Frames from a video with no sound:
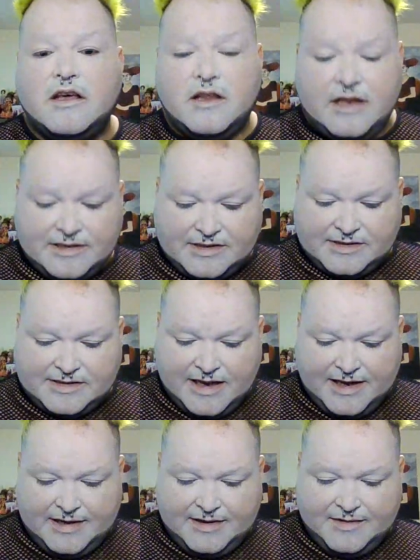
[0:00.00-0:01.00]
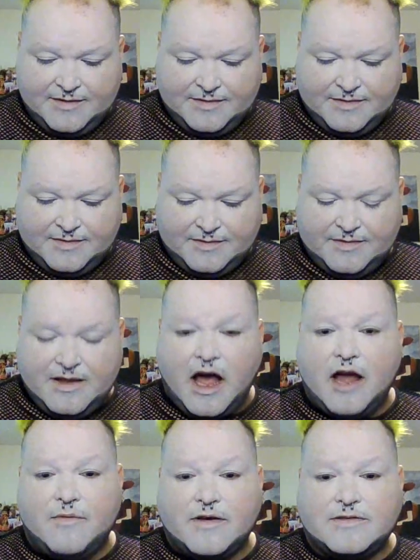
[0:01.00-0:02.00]
Let's just say
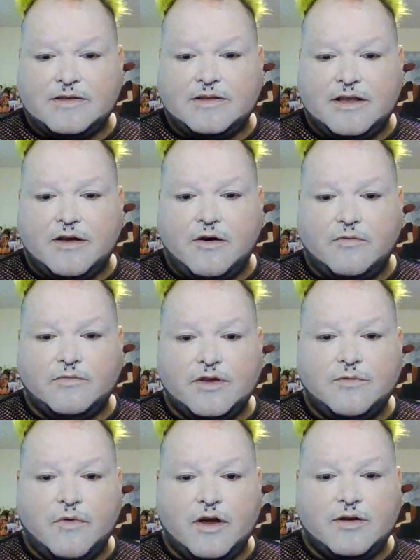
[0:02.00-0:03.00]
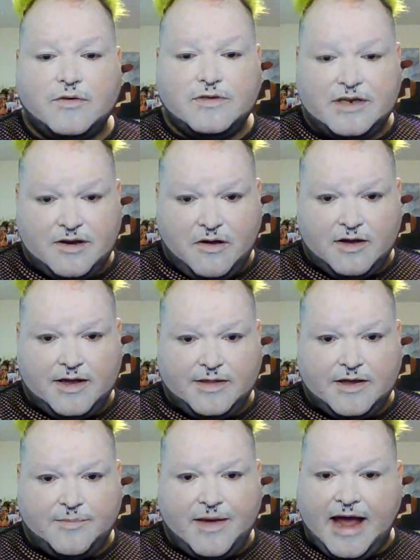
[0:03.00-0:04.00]
I wasn't the only one who did not get
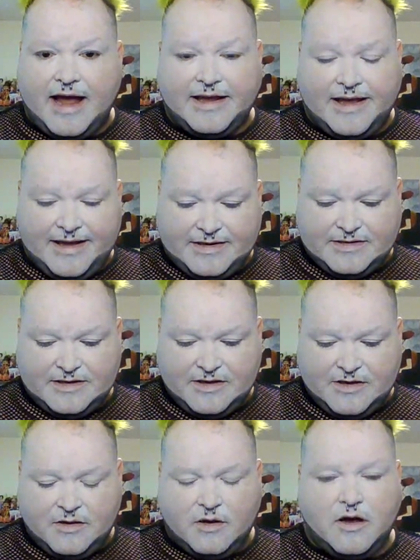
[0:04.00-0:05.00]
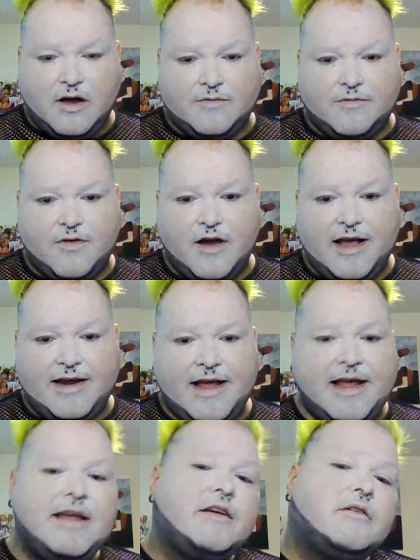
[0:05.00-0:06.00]
their packet on
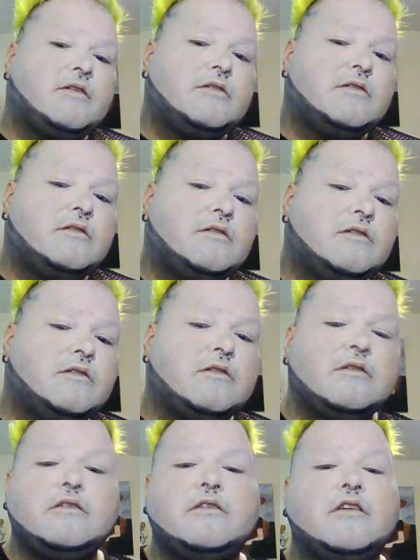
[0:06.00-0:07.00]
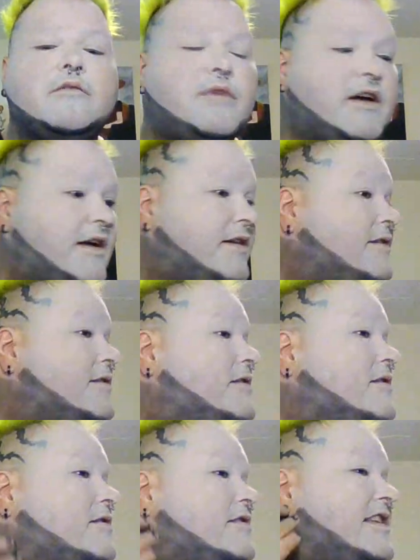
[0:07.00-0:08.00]
Friday,
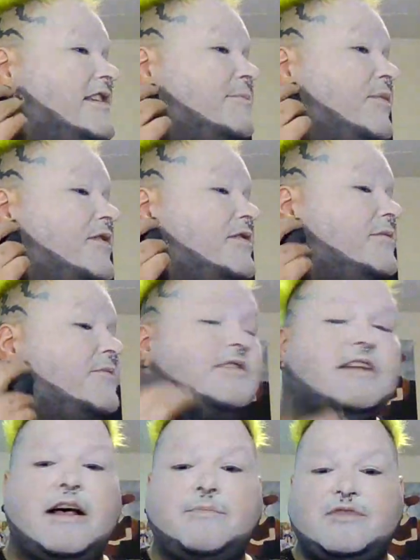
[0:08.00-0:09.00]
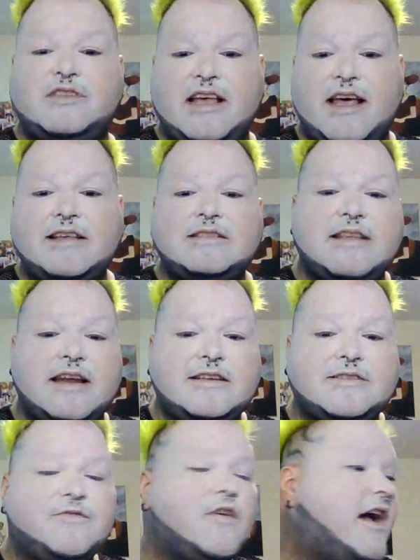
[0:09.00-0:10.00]
because this person was obsessed that
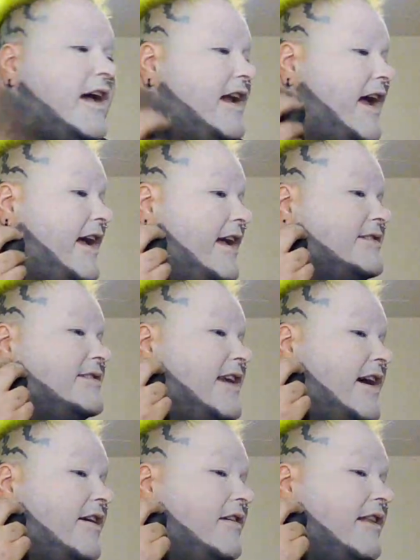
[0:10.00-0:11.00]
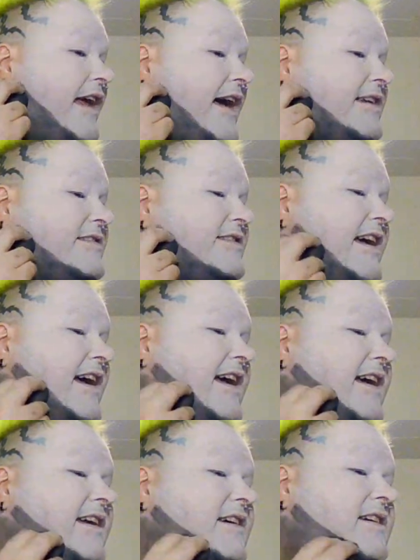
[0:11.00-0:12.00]
it's Friday, it's their last
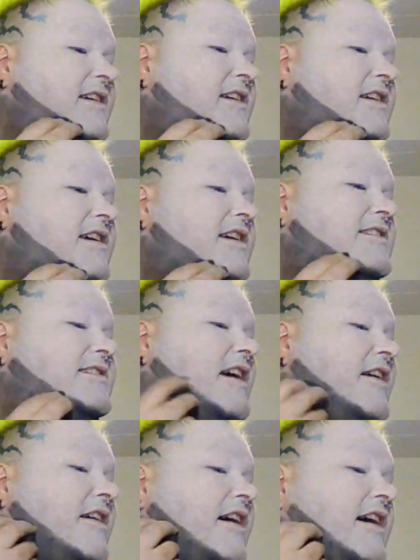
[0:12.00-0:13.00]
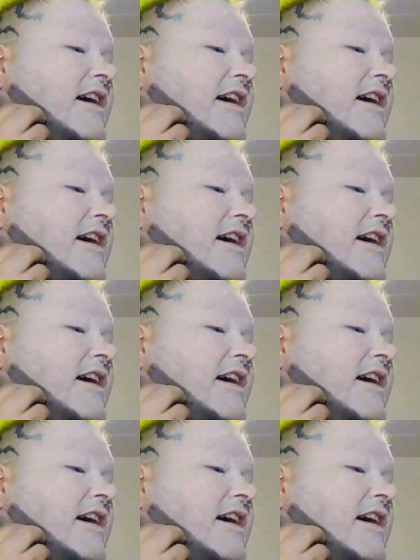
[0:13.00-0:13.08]
day, it's their